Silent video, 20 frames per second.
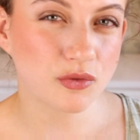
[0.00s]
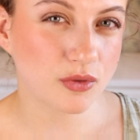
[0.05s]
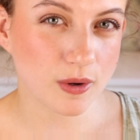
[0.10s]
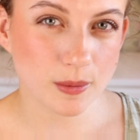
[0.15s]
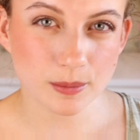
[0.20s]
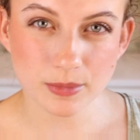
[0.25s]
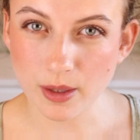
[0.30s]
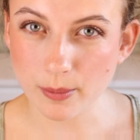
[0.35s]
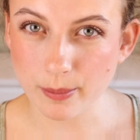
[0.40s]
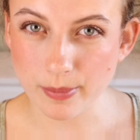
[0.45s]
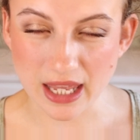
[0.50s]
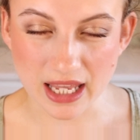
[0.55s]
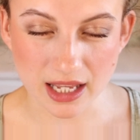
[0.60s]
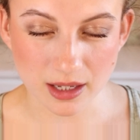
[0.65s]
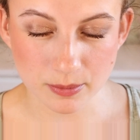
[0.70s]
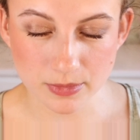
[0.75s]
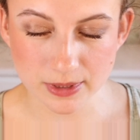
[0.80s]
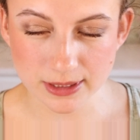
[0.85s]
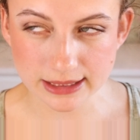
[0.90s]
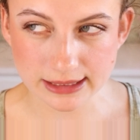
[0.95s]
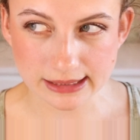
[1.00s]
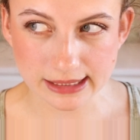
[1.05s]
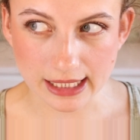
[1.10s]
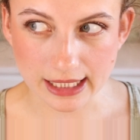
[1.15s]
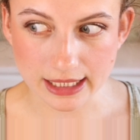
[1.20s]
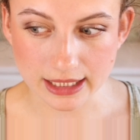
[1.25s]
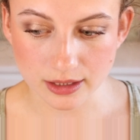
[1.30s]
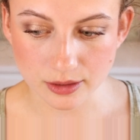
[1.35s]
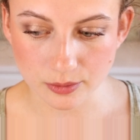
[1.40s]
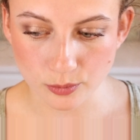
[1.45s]
from the pigment,
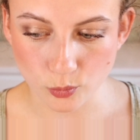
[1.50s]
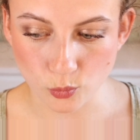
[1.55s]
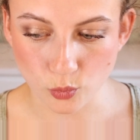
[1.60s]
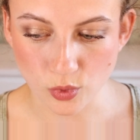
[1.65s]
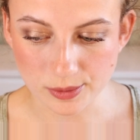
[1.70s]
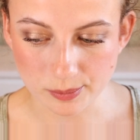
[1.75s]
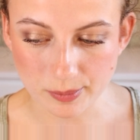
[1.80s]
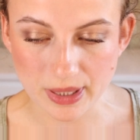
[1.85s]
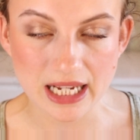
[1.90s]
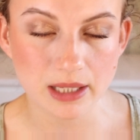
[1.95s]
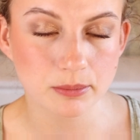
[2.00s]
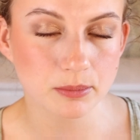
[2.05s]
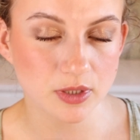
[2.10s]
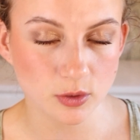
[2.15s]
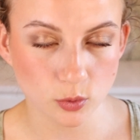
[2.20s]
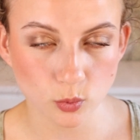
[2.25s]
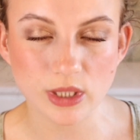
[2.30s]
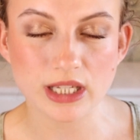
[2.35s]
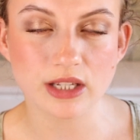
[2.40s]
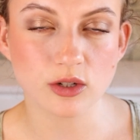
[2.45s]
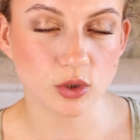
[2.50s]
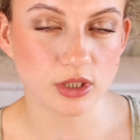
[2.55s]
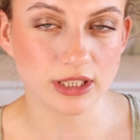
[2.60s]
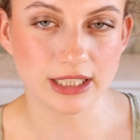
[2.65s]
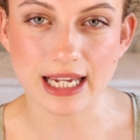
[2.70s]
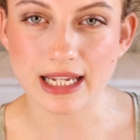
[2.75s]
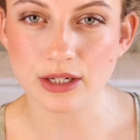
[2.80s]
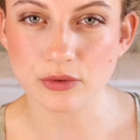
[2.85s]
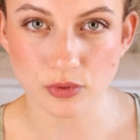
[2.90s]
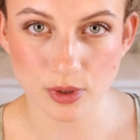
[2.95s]
like what pigment we could
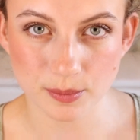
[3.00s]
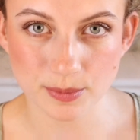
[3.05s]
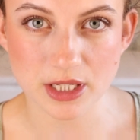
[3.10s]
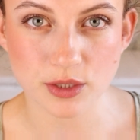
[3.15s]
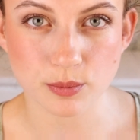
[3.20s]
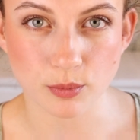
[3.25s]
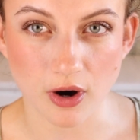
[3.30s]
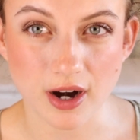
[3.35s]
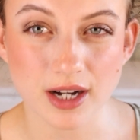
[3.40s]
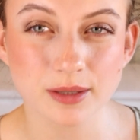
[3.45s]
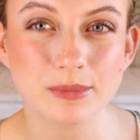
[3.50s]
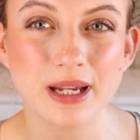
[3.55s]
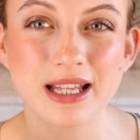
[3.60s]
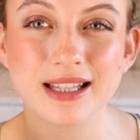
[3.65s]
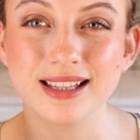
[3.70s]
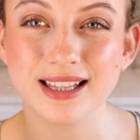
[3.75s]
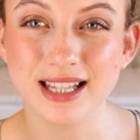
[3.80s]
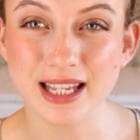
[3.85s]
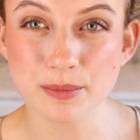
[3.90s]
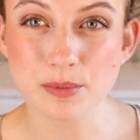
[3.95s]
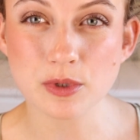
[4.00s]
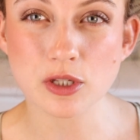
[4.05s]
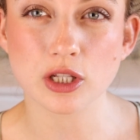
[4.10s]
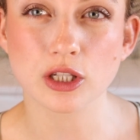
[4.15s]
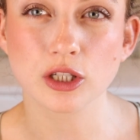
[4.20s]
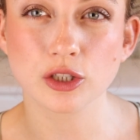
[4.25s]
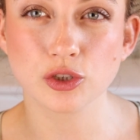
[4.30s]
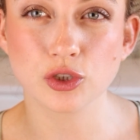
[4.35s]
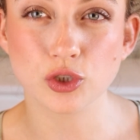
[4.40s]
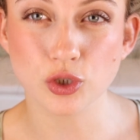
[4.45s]
get from this product, my
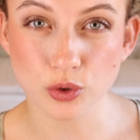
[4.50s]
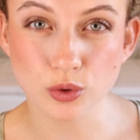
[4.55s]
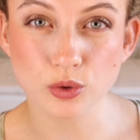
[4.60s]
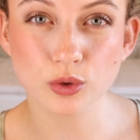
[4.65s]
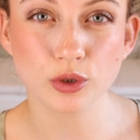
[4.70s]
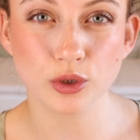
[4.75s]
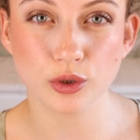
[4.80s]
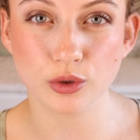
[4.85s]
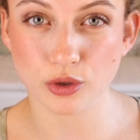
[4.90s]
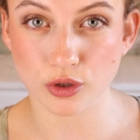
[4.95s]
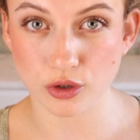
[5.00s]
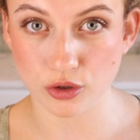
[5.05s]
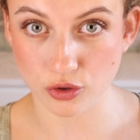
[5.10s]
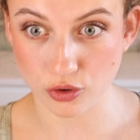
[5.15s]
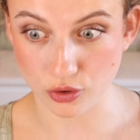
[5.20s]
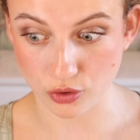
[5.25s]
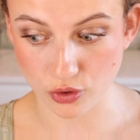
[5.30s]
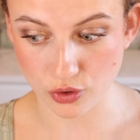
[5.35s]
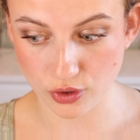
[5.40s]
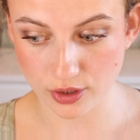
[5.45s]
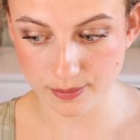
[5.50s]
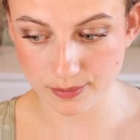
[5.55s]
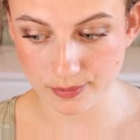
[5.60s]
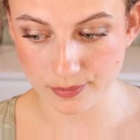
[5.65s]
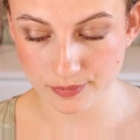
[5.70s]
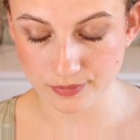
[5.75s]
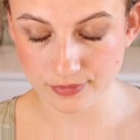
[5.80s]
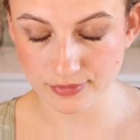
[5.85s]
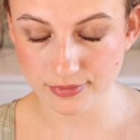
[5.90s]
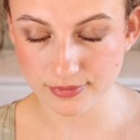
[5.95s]
lips do look good.
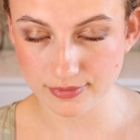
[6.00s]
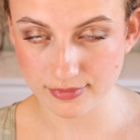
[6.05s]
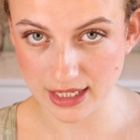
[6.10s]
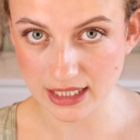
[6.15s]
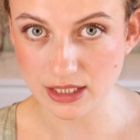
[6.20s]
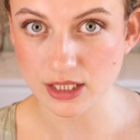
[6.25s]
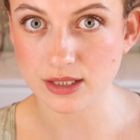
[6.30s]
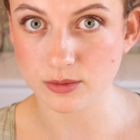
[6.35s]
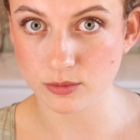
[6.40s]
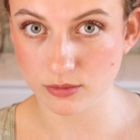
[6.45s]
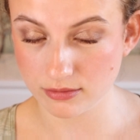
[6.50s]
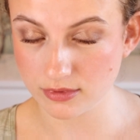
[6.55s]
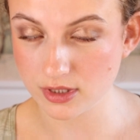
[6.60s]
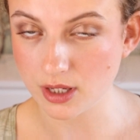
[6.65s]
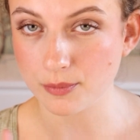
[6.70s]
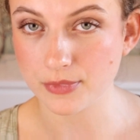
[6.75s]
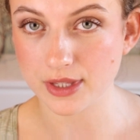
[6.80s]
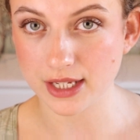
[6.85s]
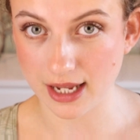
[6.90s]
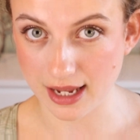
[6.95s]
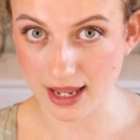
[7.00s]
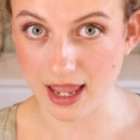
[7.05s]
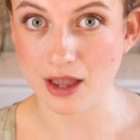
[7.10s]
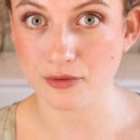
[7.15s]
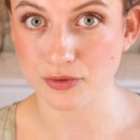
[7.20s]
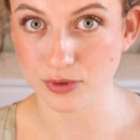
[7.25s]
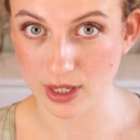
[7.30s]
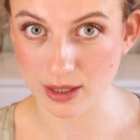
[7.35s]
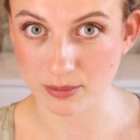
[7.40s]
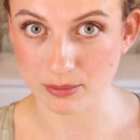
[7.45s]
That's something I have to